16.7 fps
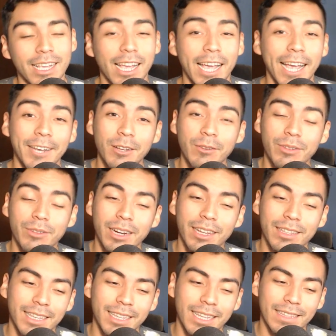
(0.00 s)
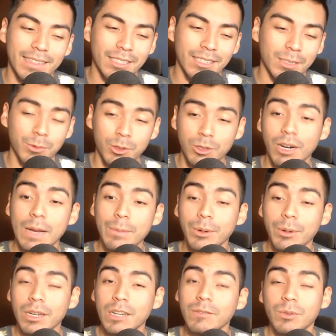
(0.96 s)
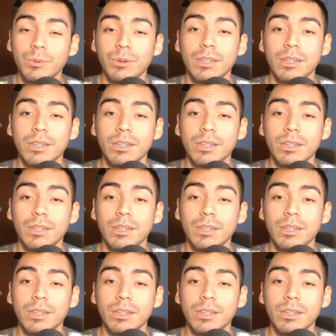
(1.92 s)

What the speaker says: And don't forget to hit that subscribe button if you